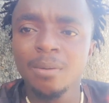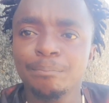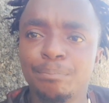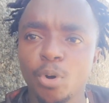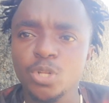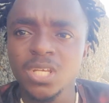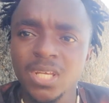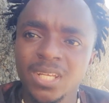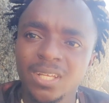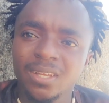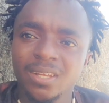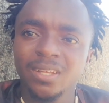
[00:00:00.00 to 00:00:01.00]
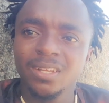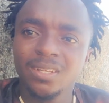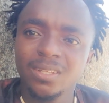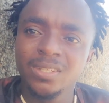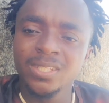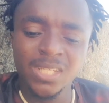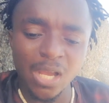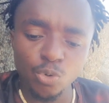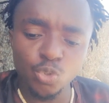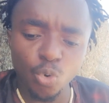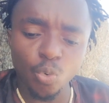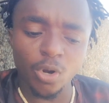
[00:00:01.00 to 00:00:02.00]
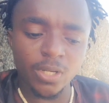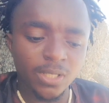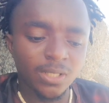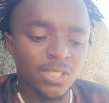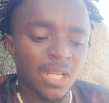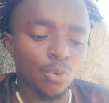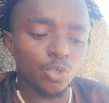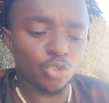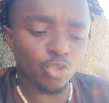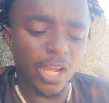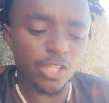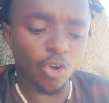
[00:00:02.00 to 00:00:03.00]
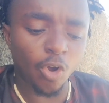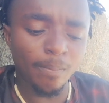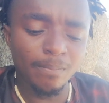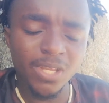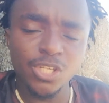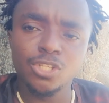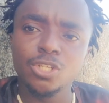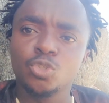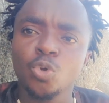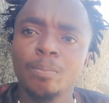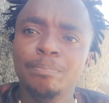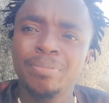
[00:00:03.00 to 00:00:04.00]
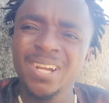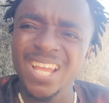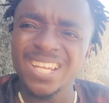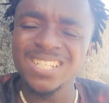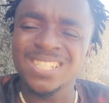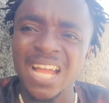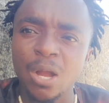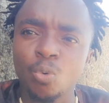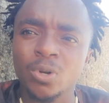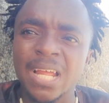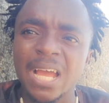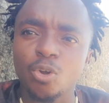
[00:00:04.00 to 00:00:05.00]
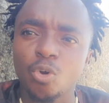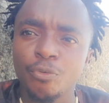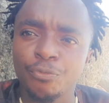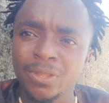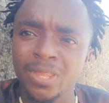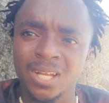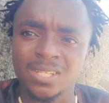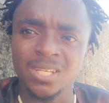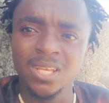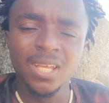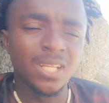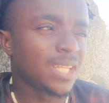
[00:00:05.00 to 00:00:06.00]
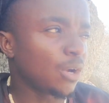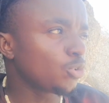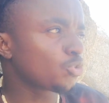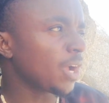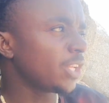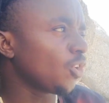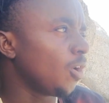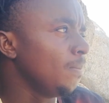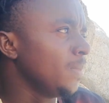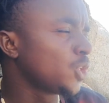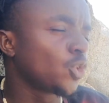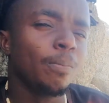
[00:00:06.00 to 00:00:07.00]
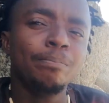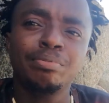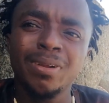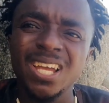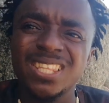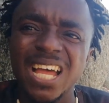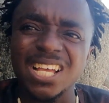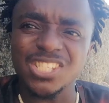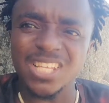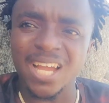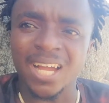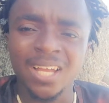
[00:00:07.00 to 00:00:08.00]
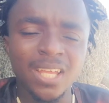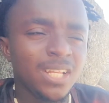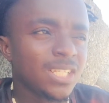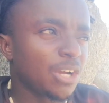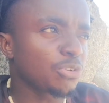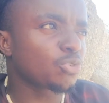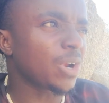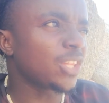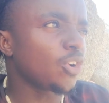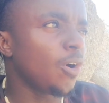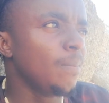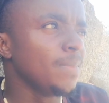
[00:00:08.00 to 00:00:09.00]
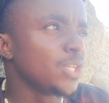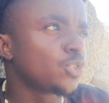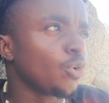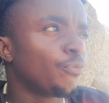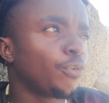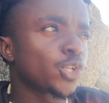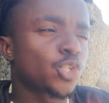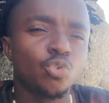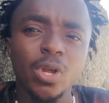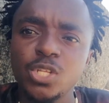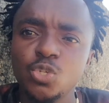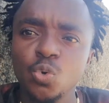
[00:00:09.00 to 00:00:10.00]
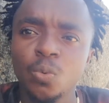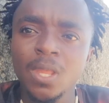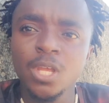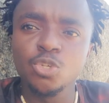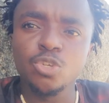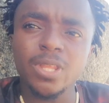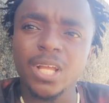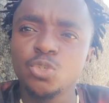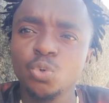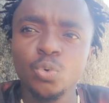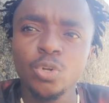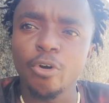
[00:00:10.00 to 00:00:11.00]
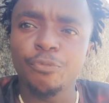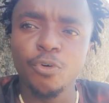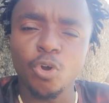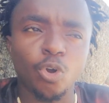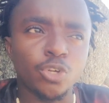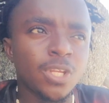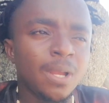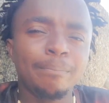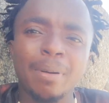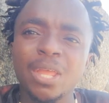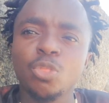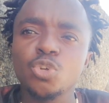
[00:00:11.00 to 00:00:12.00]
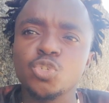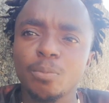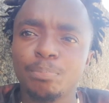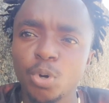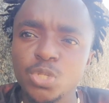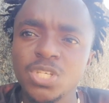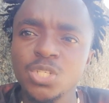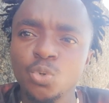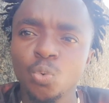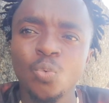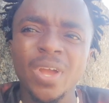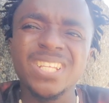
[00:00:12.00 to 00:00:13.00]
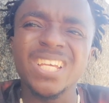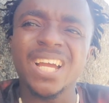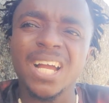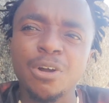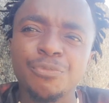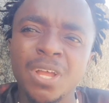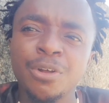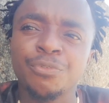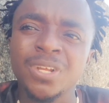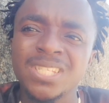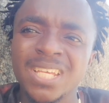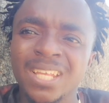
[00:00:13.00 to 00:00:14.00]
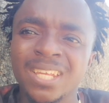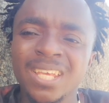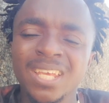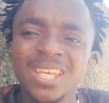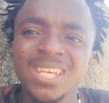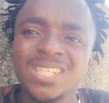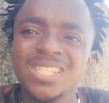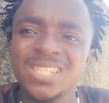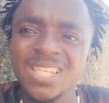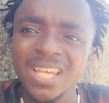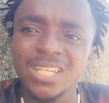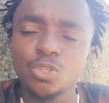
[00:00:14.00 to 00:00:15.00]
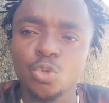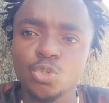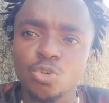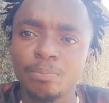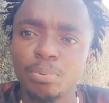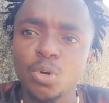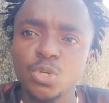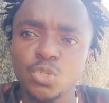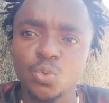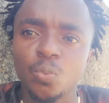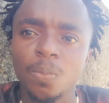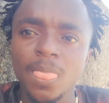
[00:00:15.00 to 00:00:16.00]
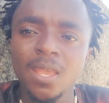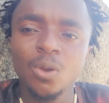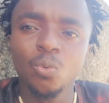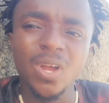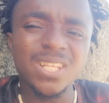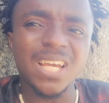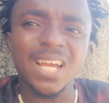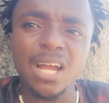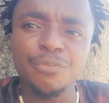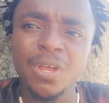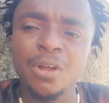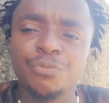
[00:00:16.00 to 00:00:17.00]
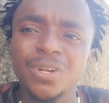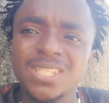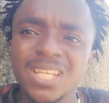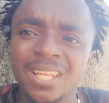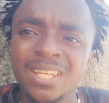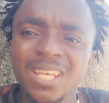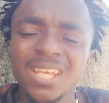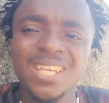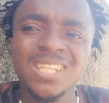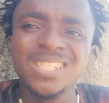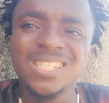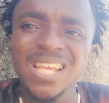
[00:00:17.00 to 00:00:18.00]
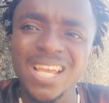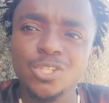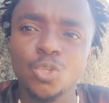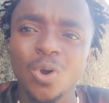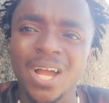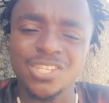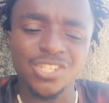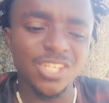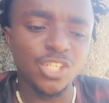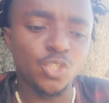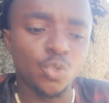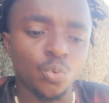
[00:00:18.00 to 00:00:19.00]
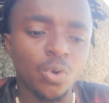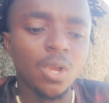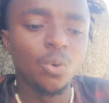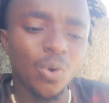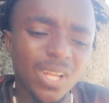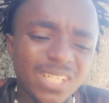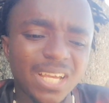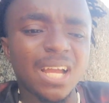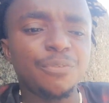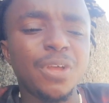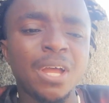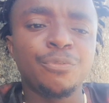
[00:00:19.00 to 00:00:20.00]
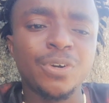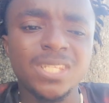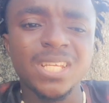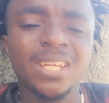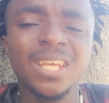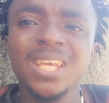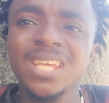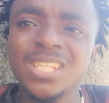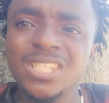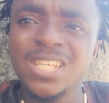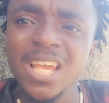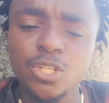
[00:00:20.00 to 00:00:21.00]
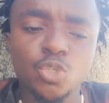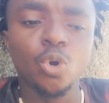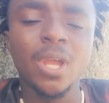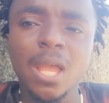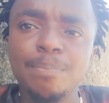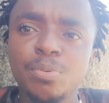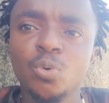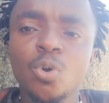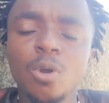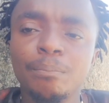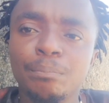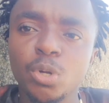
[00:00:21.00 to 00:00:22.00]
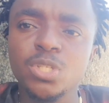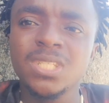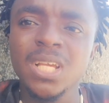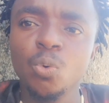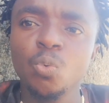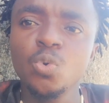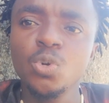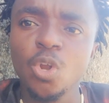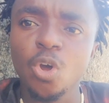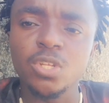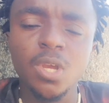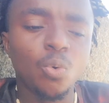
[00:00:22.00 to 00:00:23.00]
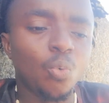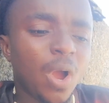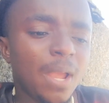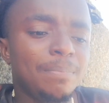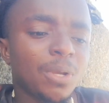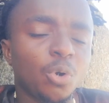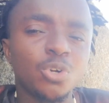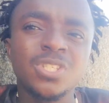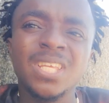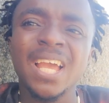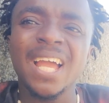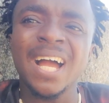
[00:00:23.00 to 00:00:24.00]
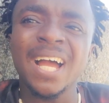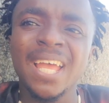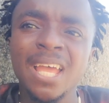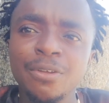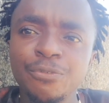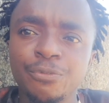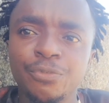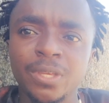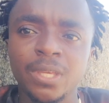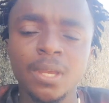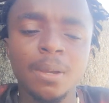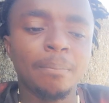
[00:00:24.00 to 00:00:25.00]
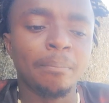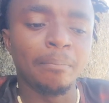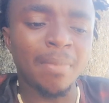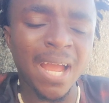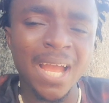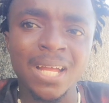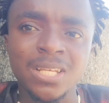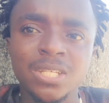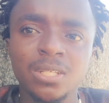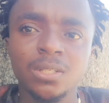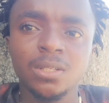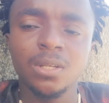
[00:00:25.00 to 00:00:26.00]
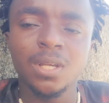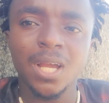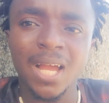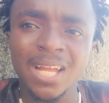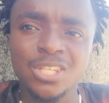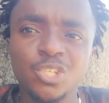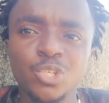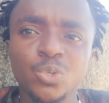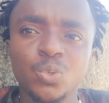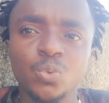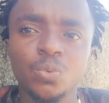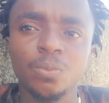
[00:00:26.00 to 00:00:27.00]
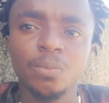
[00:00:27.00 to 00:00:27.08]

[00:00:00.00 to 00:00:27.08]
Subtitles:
But they will do what? They will try all means to break that covenant. They will try all means to break that star. They will try all means to frustrate you so that you will not focus by not supporting you when they have everything it takes to support you. When they have everything it takes to assist you. When they have everything it takes to help you. But they will not. Why? Because they are envy, mad at you.